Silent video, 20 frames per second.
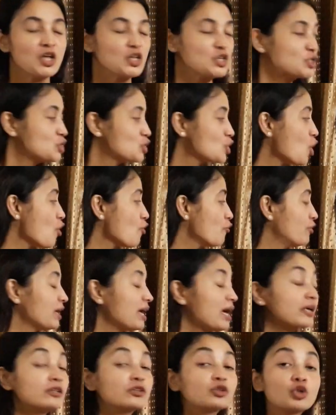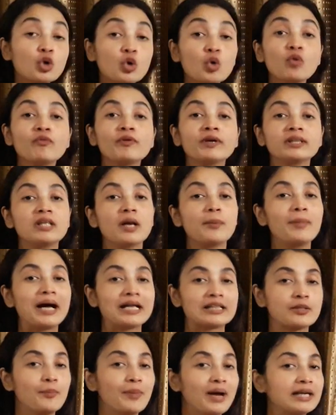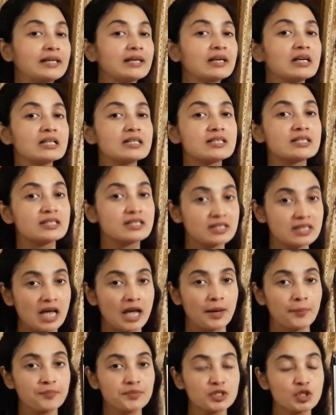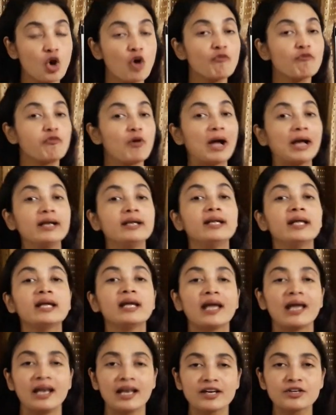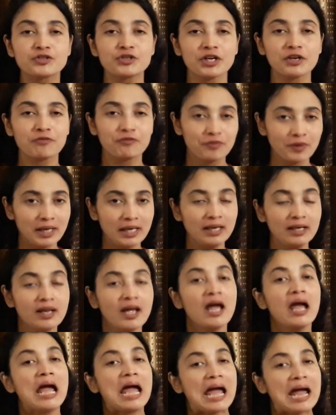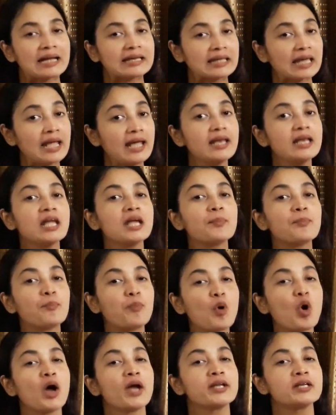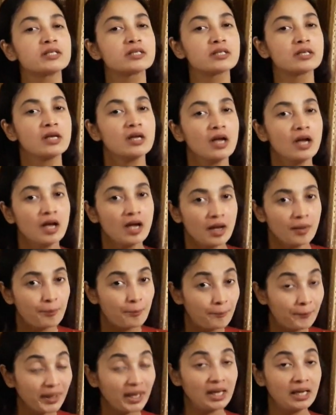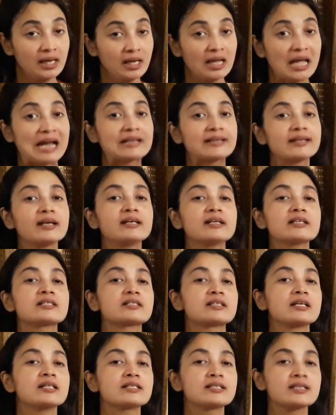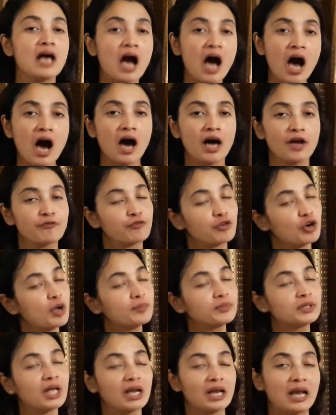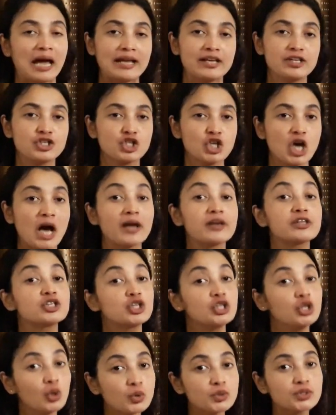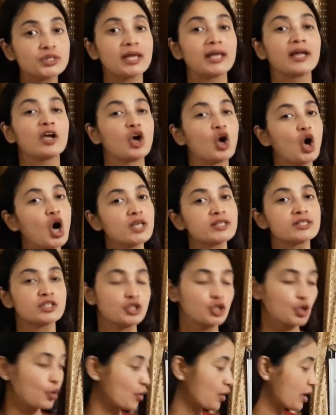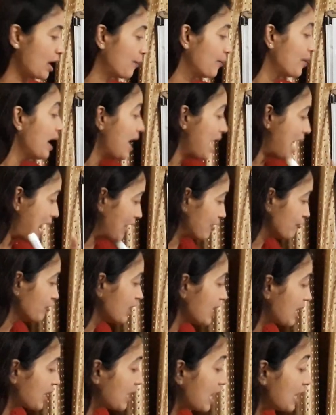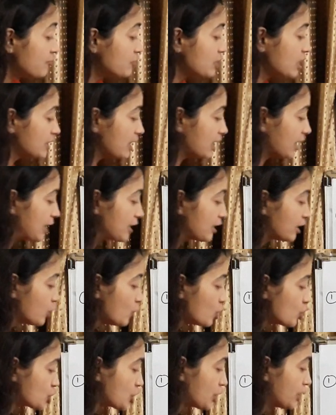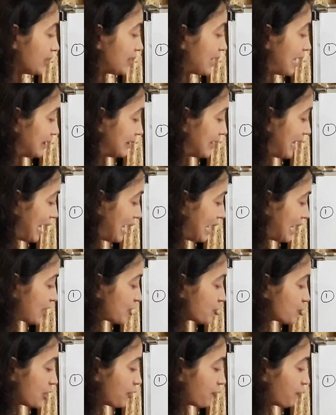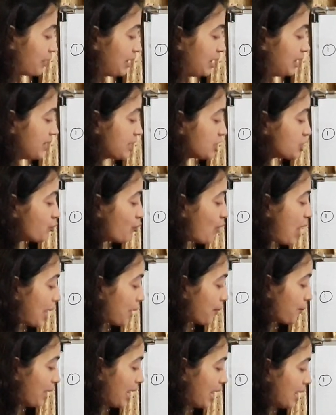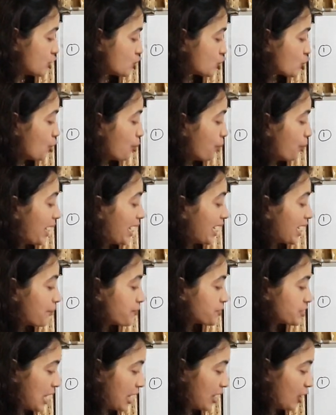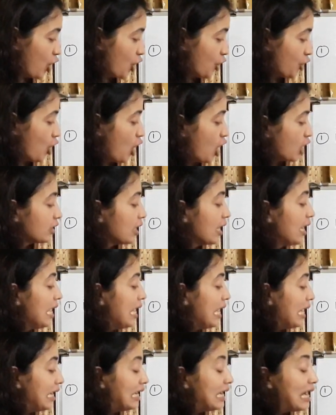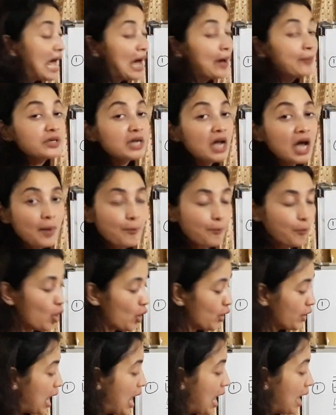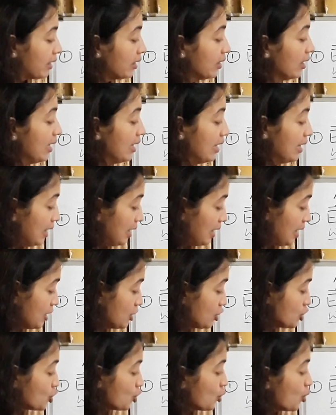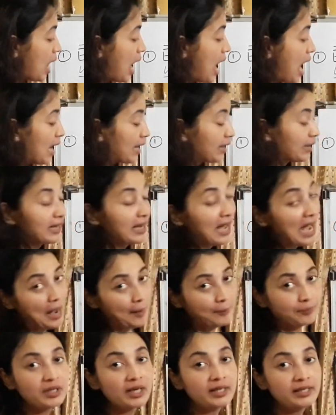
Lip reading: So we are through with the mathematical steps of finding electric field at any point P at a distance R from the line charge using Gauss Theorem. And we arrived at the conclusion that the electric field is 1 by 2 pi epsilon naught lambda upon R into R cap.